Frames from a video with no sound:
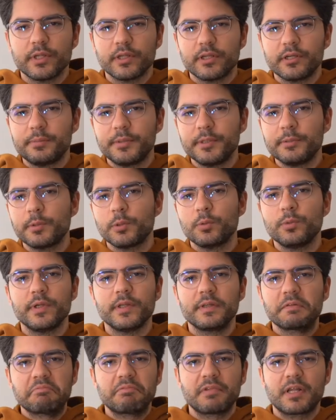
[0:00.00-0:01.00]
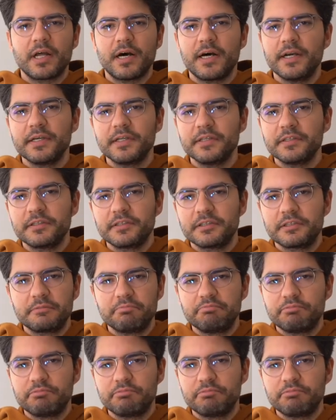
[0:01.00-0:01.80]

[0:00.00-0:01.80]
other people, with clients,